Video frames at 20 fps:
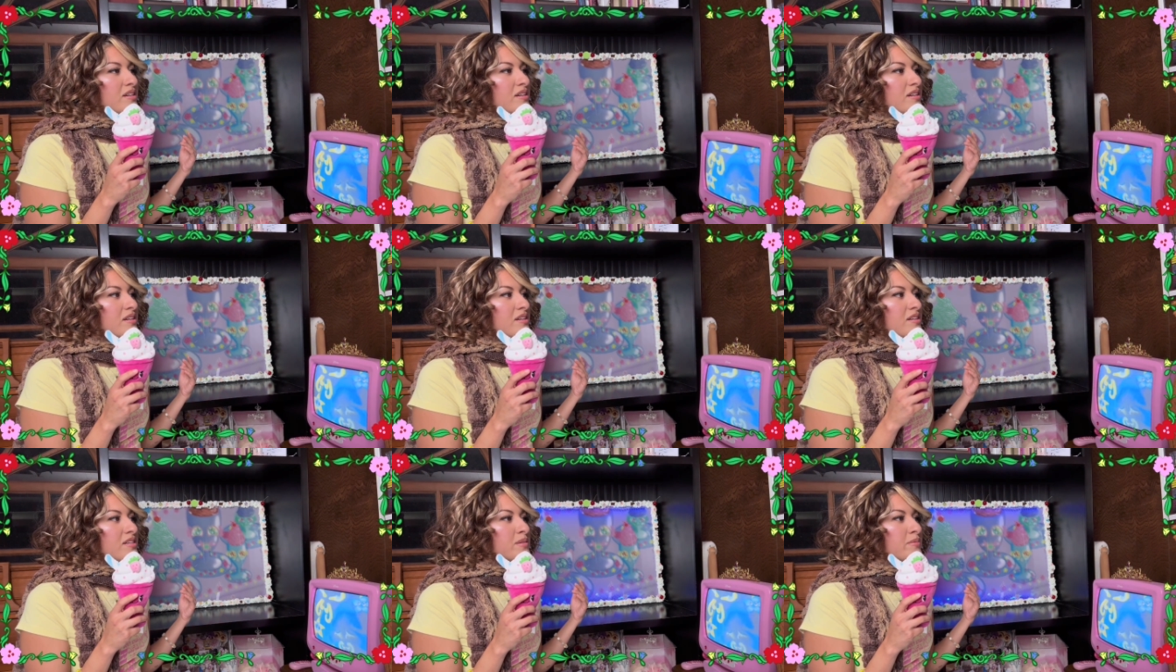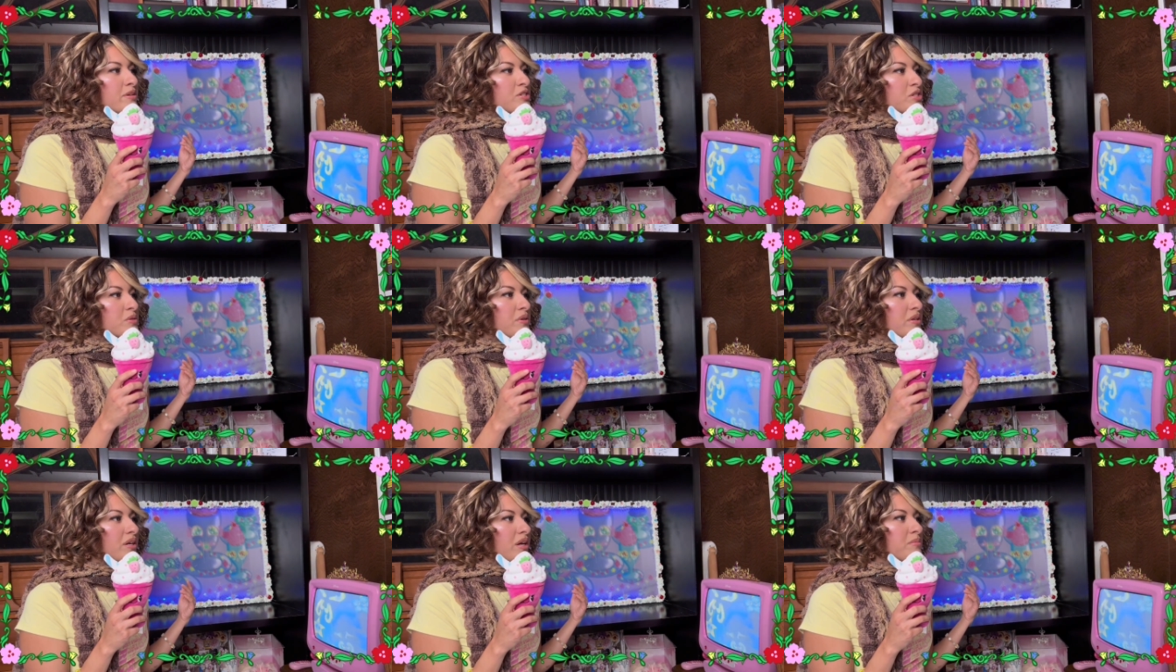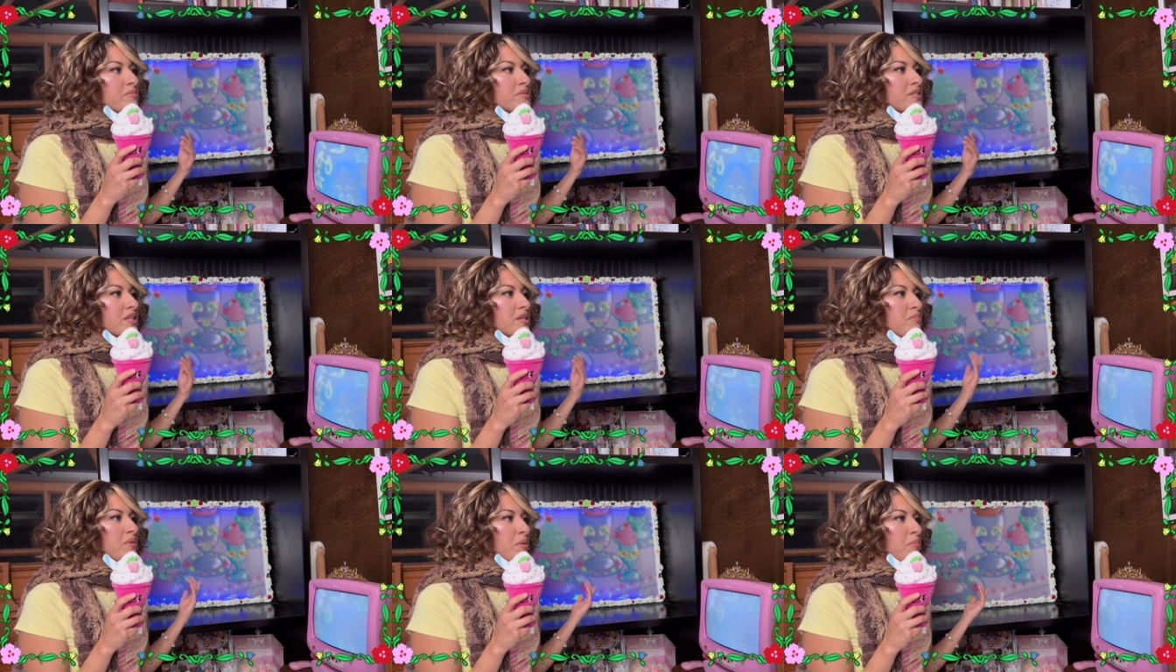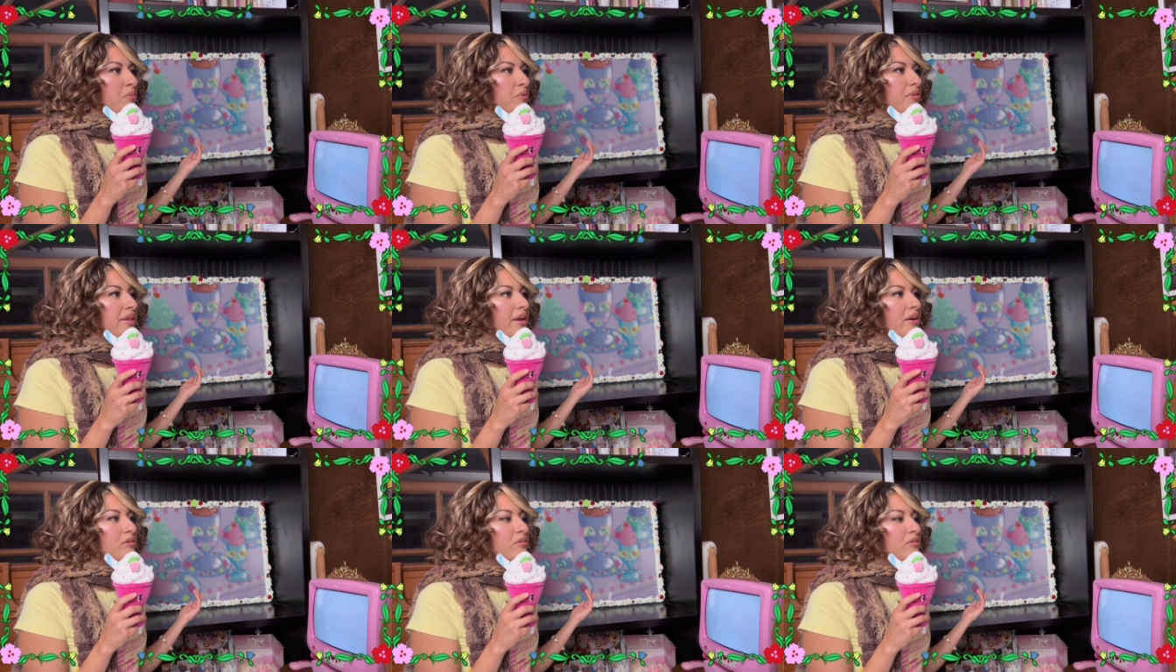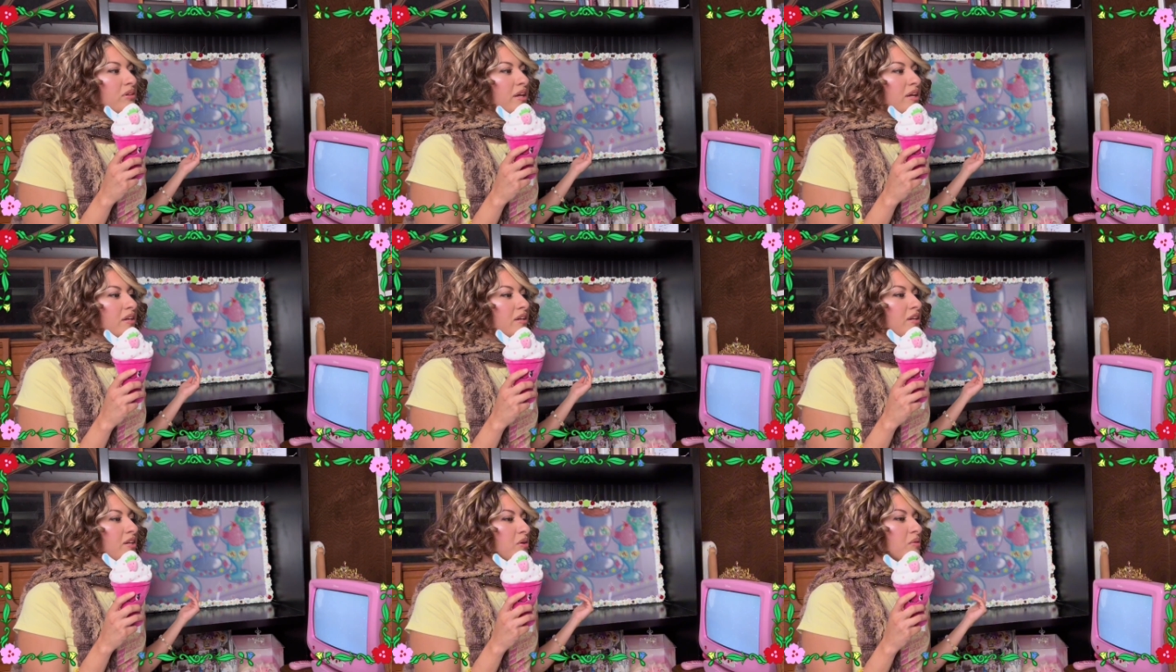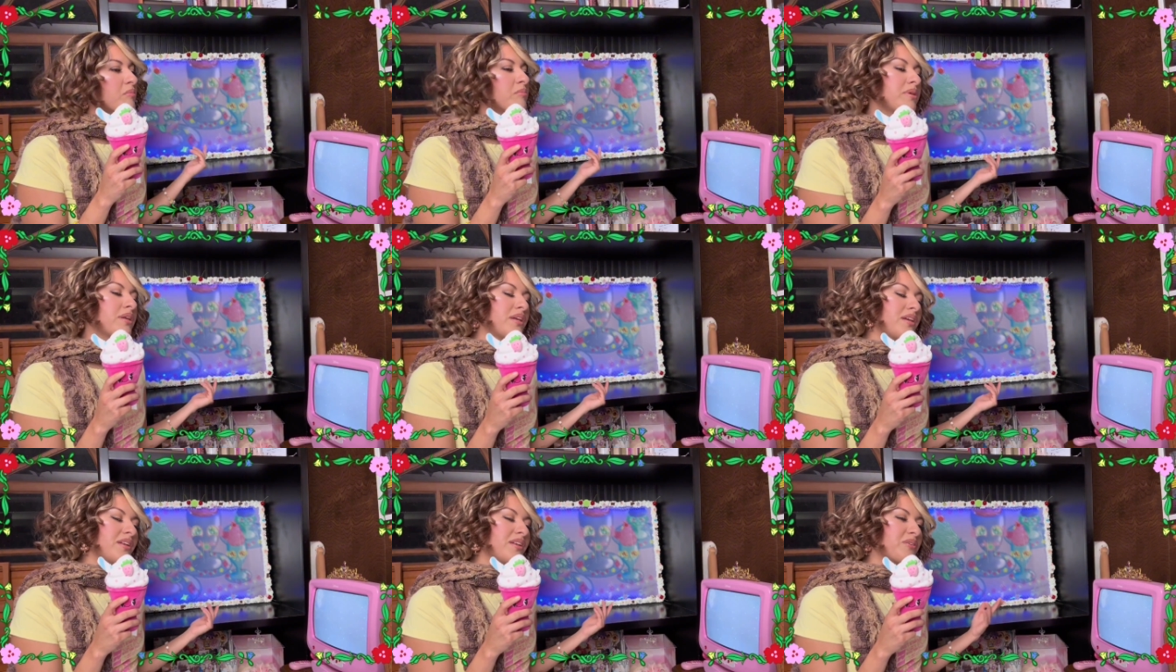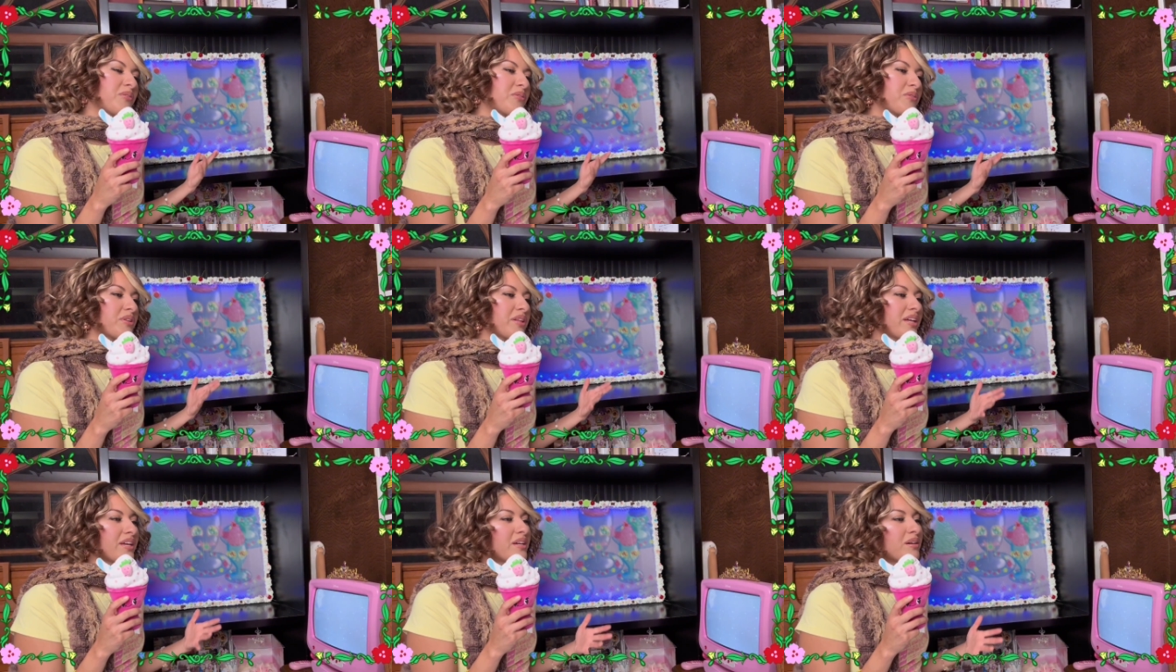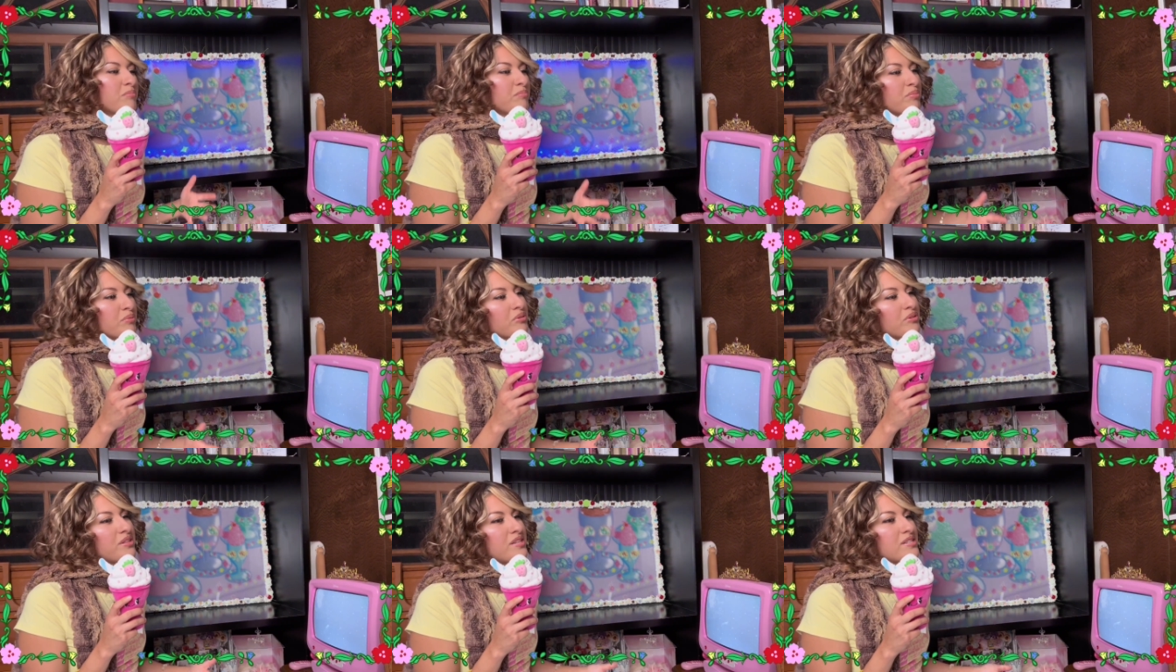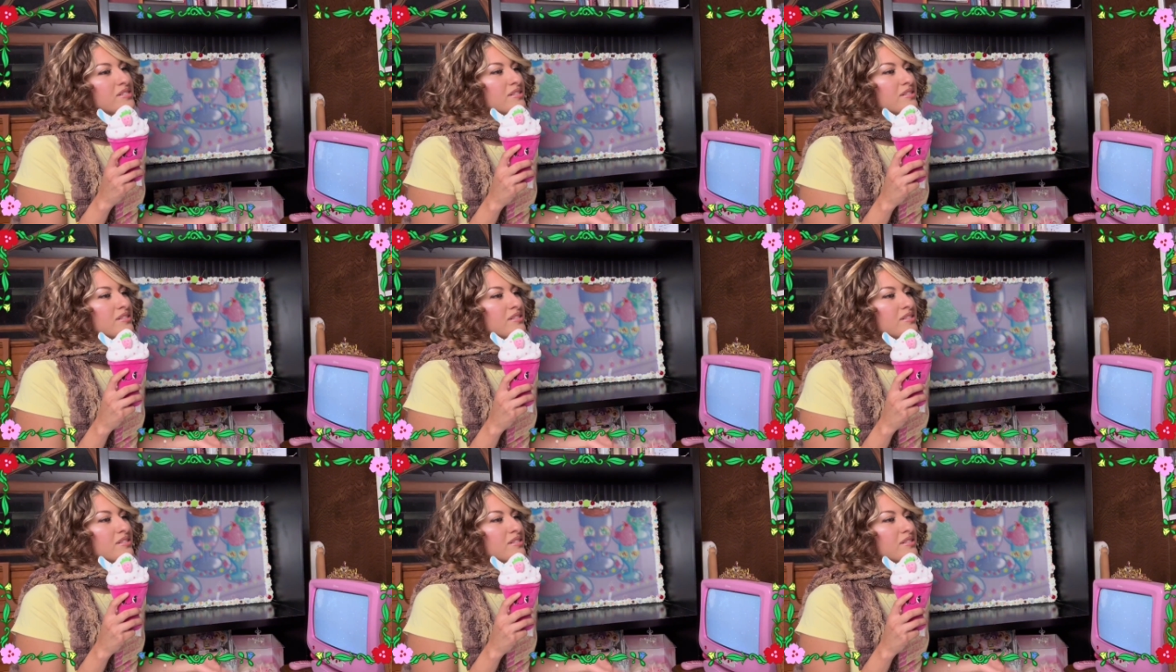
especially when it comes to like people that are like, mean or like bullies,